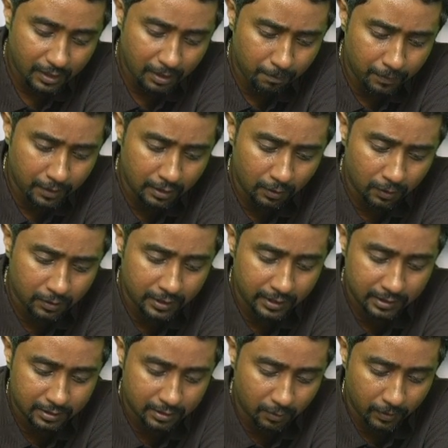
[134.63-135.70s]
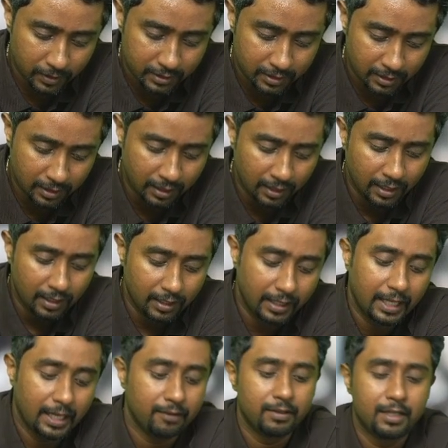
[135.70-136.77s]
below this question they
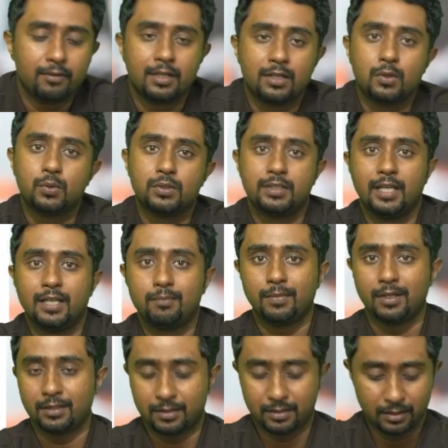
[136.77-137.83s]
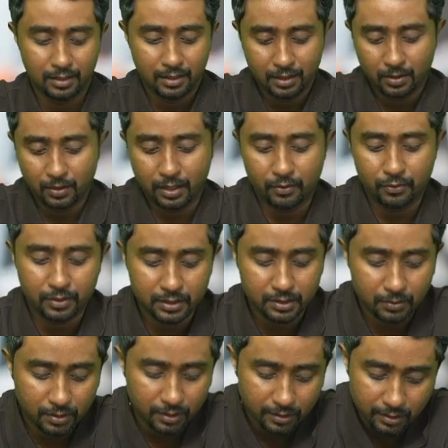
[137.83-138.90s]
have given two statements. Okay, first
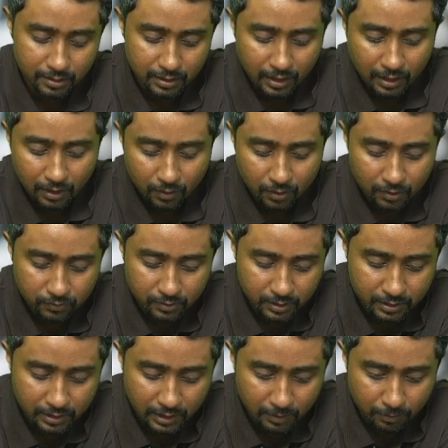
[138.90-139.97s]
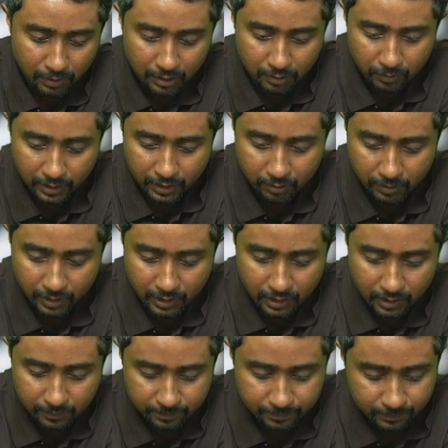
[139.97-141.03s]
one is, on 1st April 2020